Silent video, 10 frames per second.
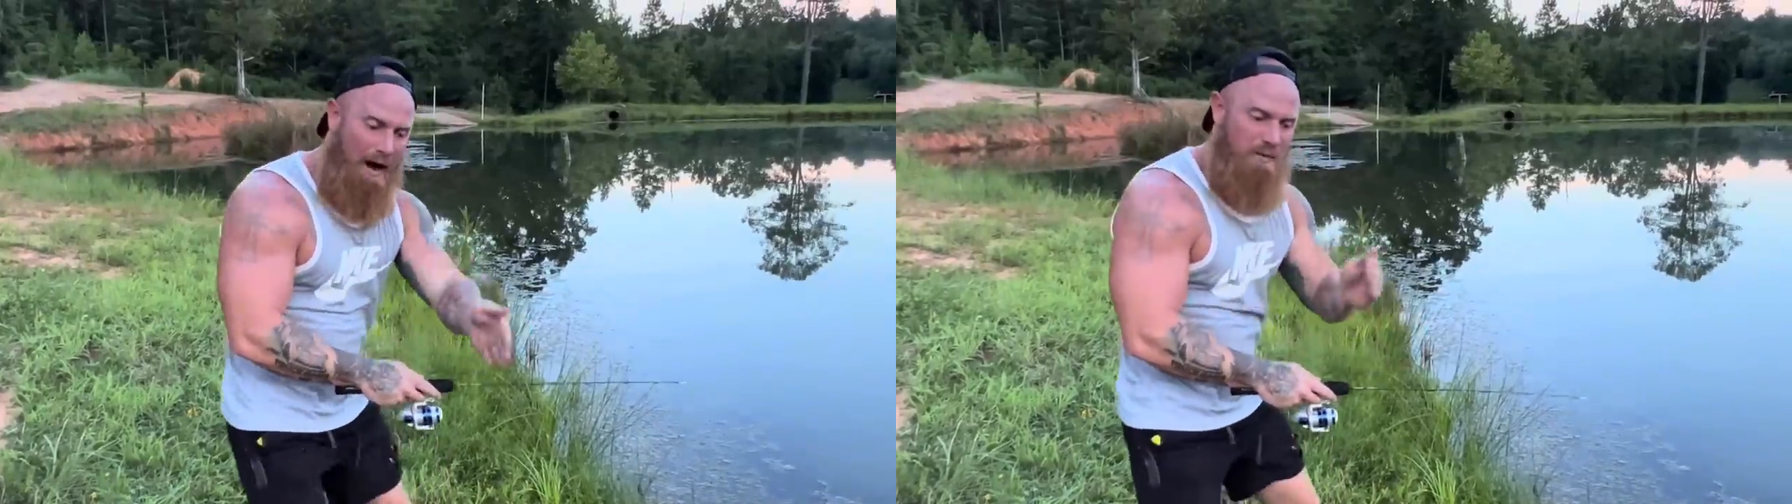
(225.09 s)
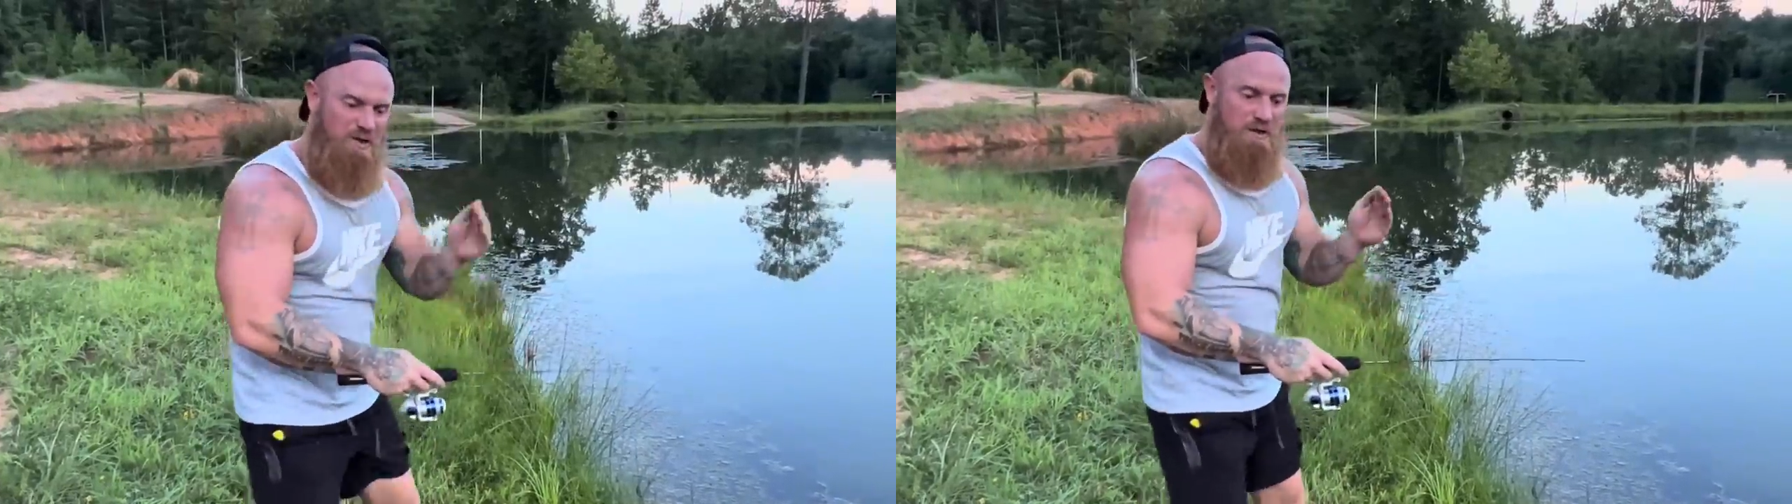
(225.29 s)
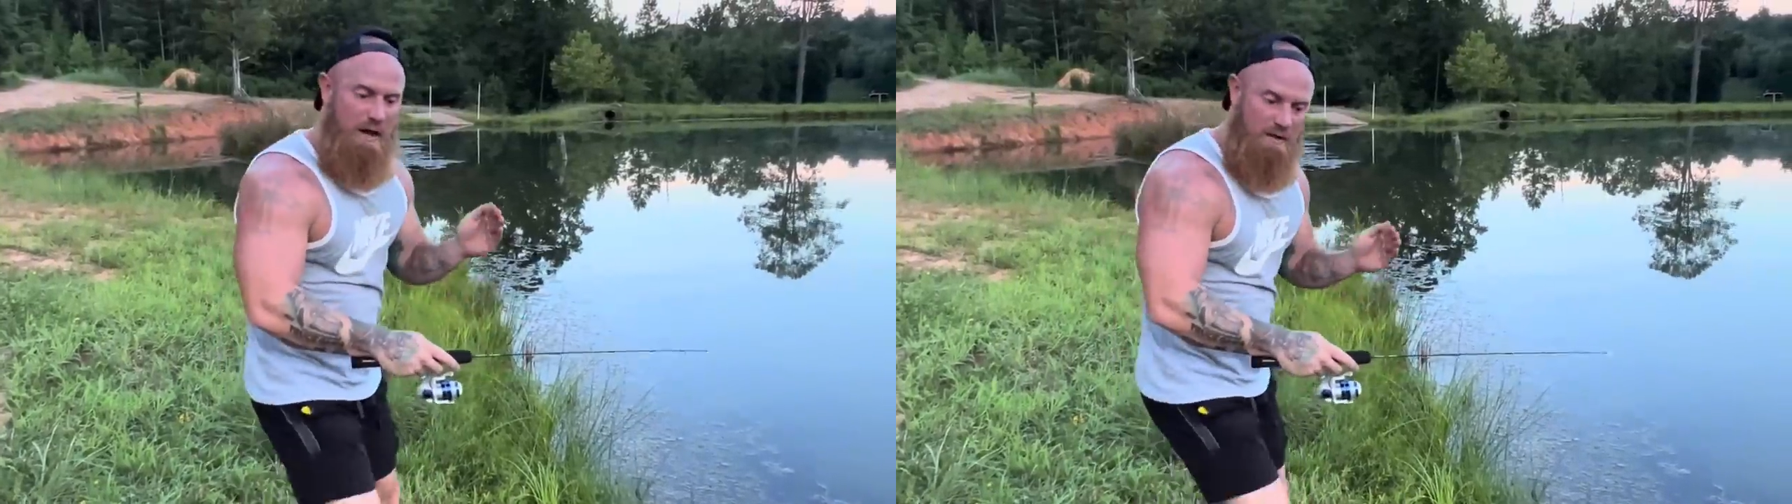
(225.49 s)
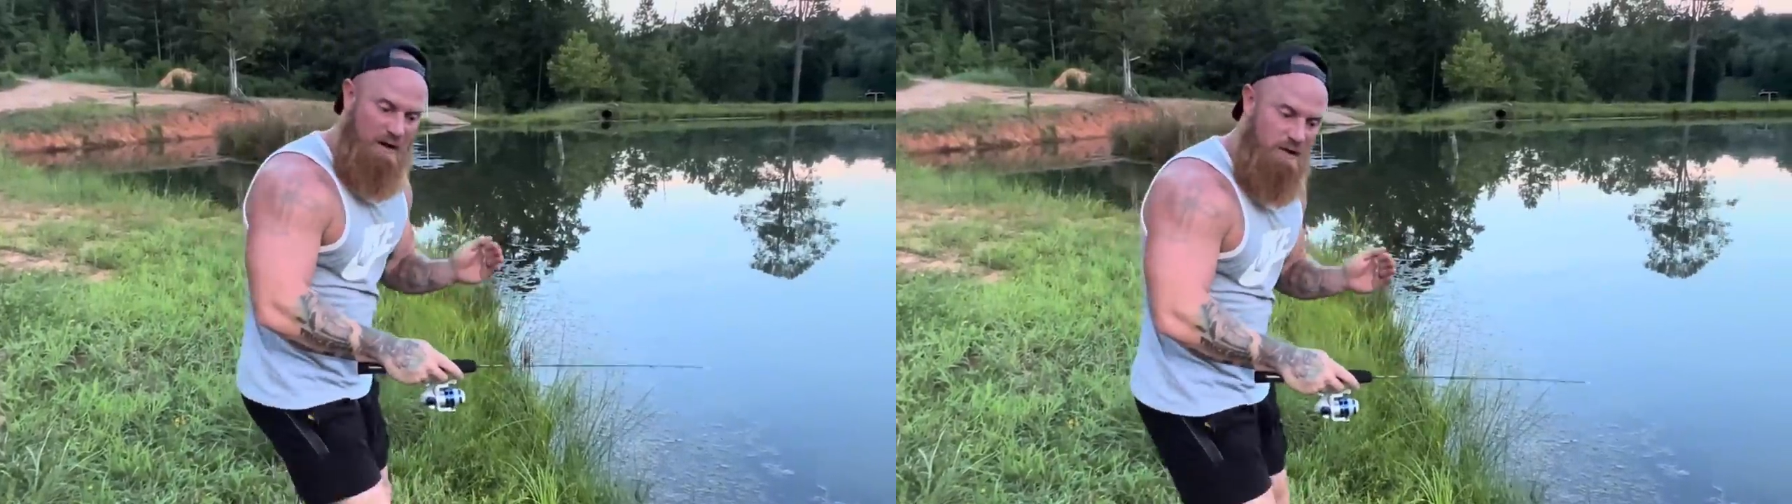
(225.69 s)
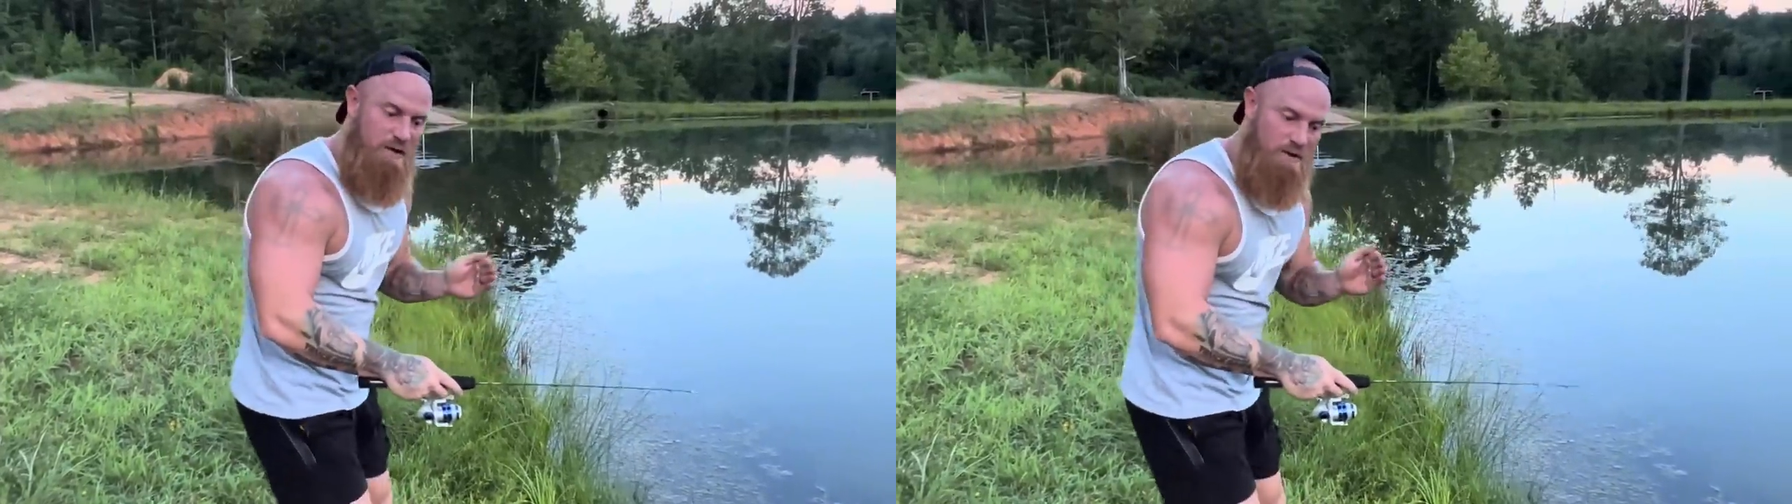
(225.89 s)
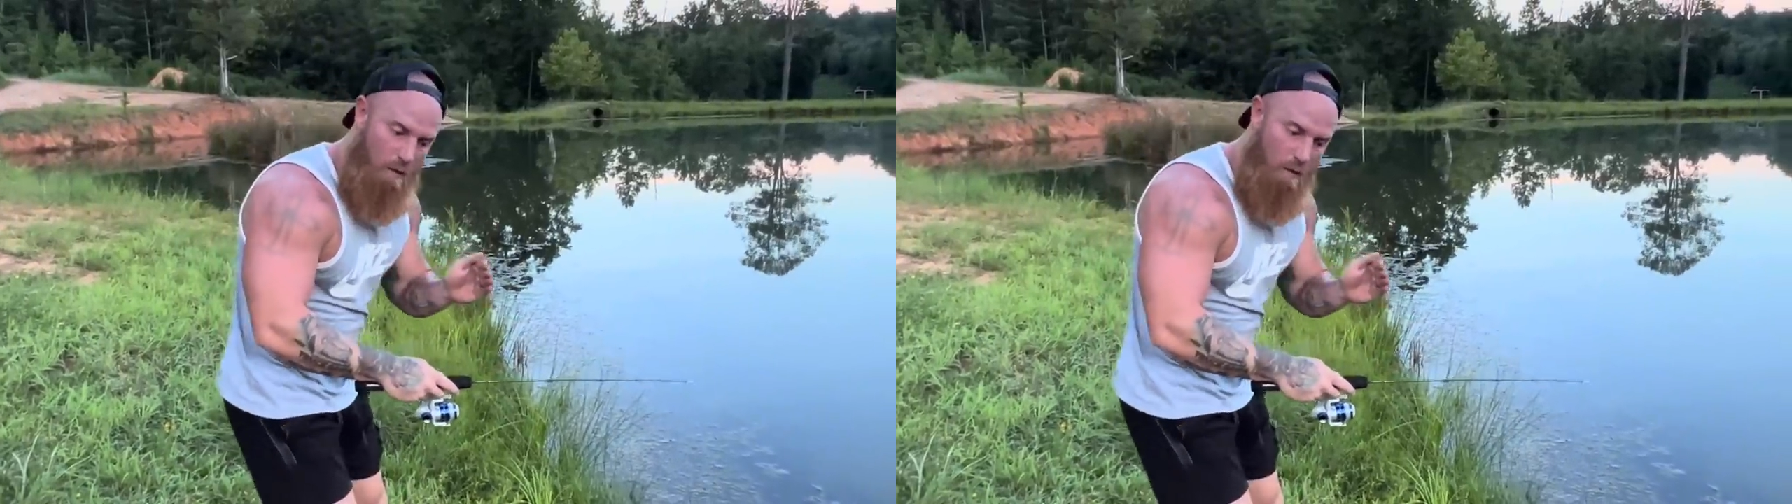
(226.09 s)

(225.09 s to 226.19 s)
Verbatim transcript: am six inches